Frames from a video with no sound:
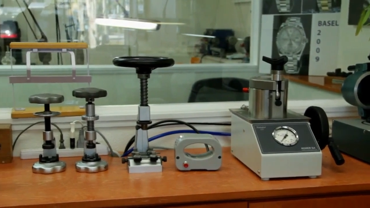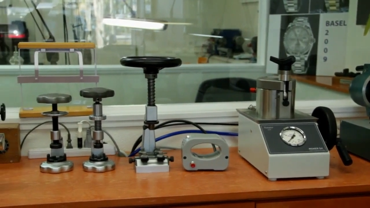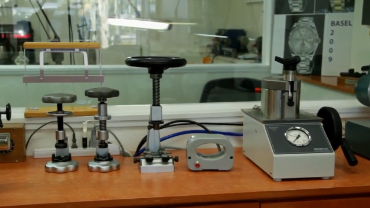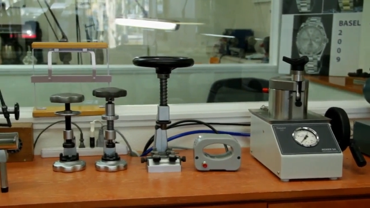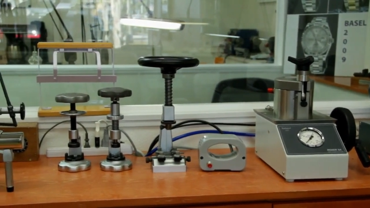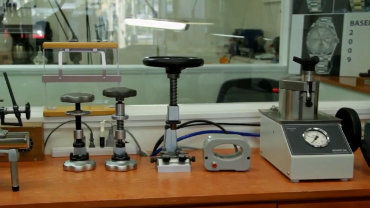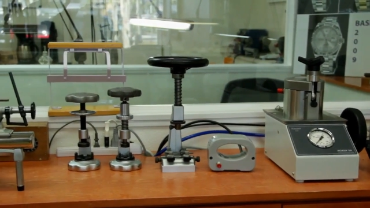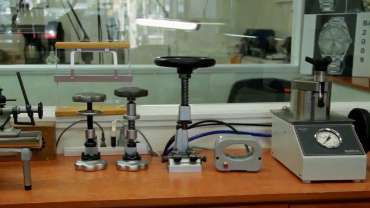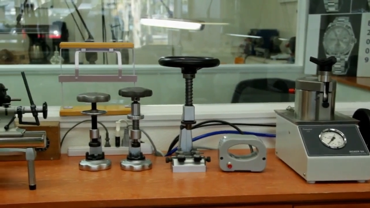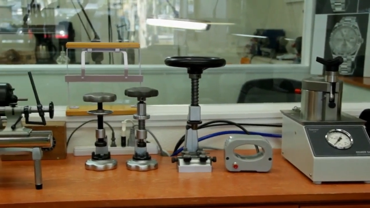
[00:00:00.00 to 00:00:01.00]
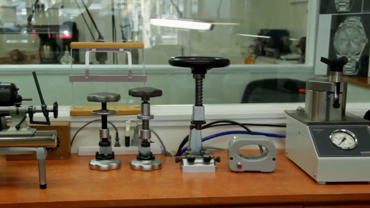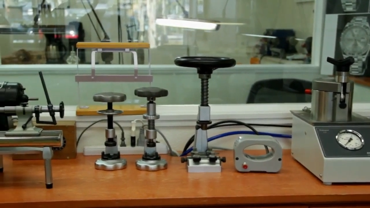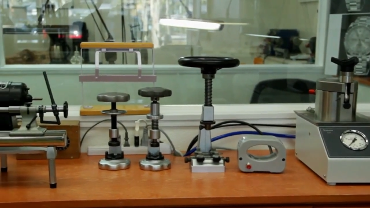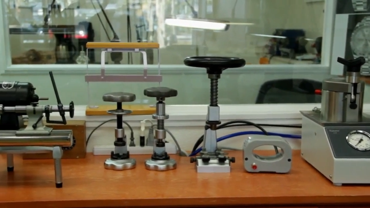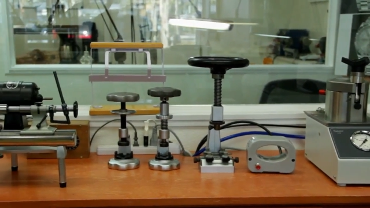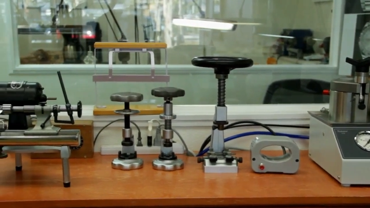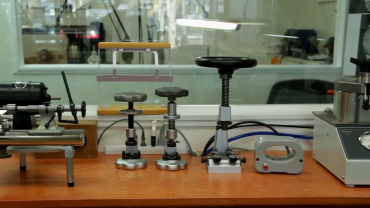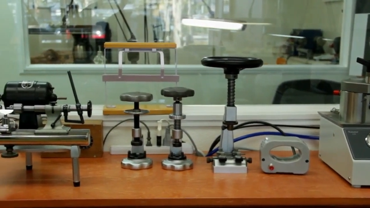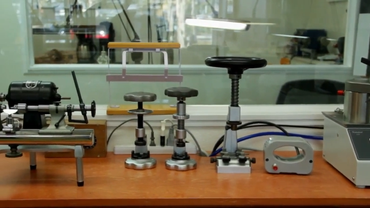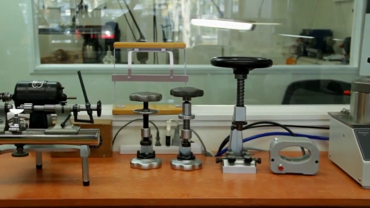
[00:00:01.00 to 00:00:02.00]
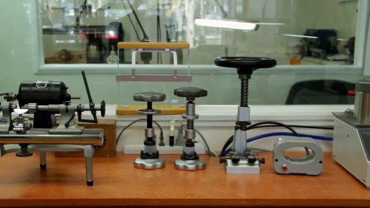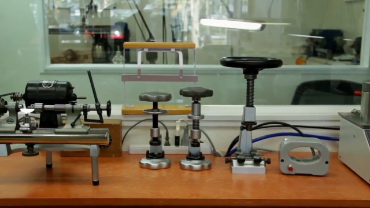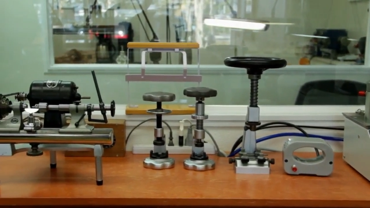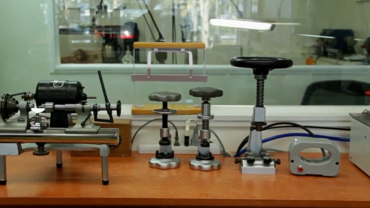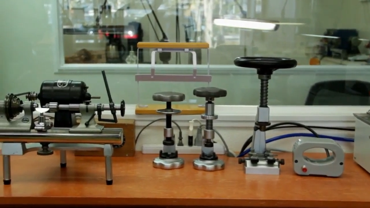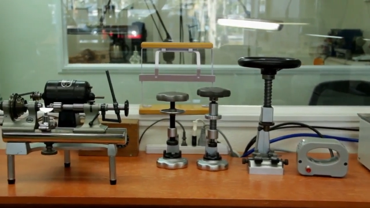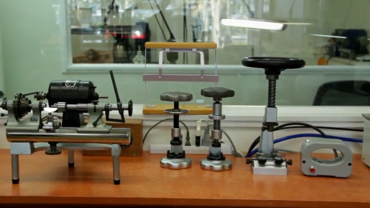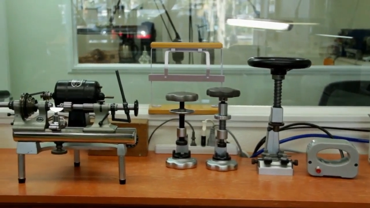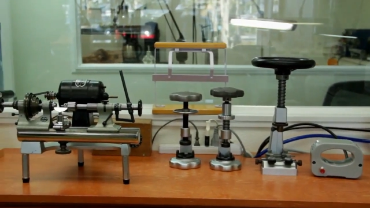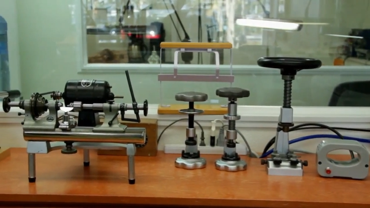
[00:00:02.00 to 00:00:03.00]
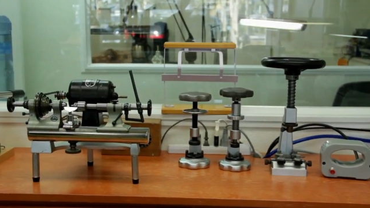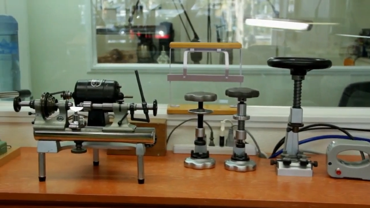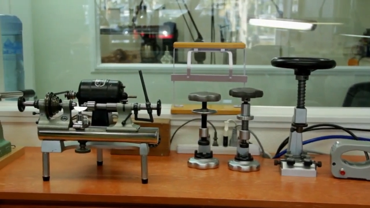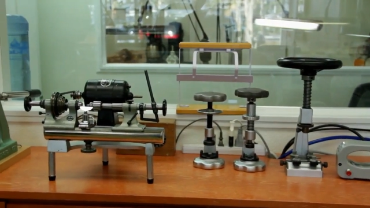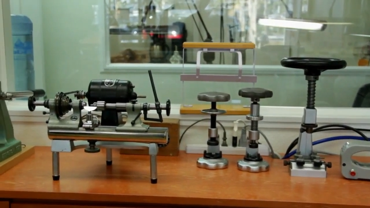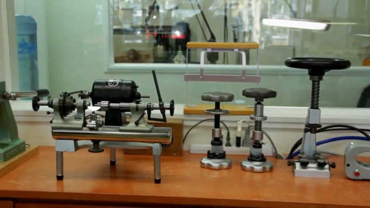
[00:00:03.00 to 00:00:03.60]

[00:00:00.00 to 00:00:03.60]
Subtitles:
[unreadable: no face in view]